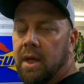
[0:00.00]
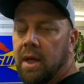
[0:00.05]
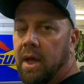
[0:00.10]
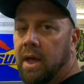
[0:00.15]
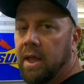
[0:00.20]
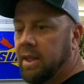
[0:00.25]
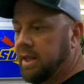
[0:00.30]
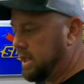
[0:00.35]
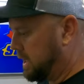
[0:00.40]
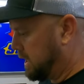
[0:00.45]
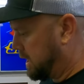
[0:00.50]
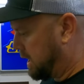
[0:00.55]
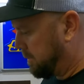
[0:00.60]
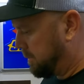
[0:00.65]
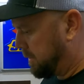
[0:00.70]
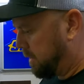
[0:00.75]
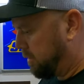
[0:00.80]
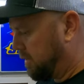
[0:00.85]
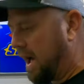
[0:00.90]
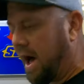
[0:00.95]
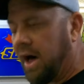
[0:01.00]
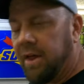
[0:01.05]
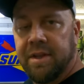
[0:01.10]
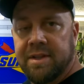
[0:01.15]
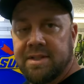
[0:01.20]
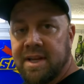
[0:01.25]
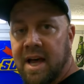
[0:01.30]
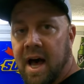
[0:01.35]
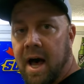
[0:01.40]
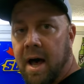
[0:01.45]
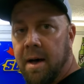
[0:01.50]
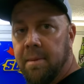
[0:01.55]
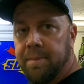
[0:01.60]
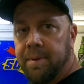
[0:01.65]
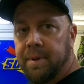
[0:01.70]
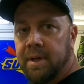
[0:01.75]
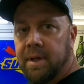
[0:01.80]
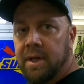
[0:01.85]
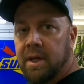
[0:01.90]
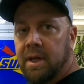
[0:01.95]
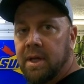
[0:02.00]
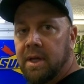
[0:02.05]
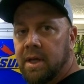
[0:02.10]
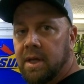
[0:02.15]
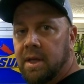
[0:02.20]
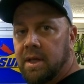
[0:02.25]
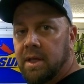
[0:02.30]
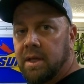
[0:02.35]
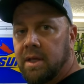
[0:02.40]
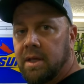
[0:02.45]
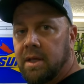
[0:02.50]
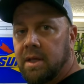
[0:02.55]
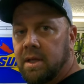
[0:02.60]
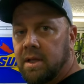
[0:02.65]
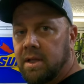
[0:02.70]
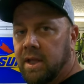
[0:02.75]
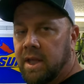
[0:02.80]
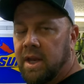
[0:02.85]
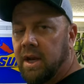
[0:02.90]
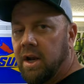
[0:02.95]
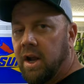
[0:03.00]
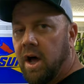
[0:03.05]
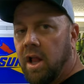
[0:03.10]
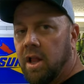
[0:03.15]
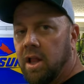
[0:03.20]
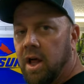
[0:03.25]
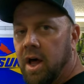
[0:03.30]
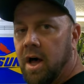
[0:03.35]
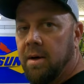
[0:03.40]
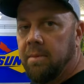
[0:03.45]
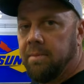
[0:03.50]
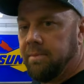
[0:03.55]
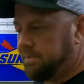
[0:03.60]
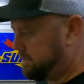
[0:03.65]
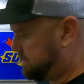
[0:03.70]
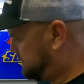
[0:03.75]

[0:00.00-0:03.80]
And then I'm gonna route the top, clean it all up,